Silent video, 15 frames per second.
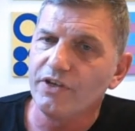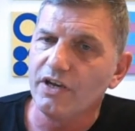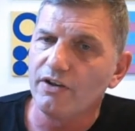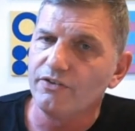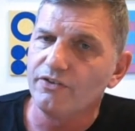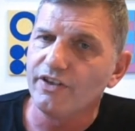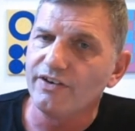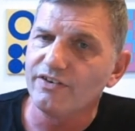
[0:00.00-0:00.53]
you
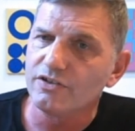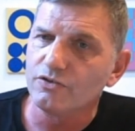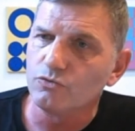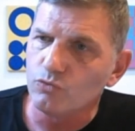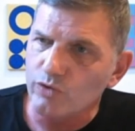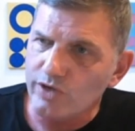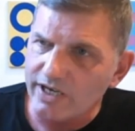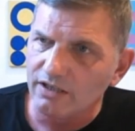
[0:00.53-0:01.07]
know, there is a
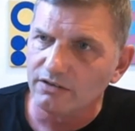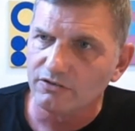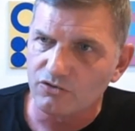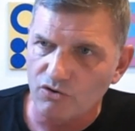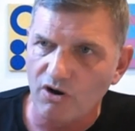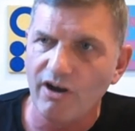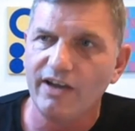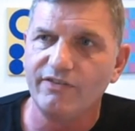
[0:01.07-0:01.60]
real
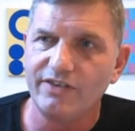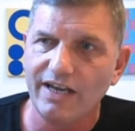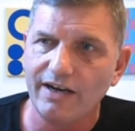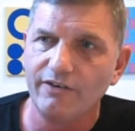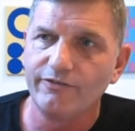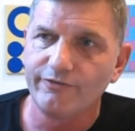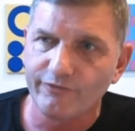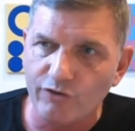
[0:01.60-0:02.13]
drive
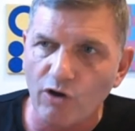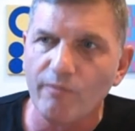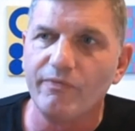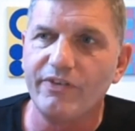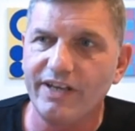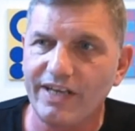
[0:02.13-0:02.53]
now from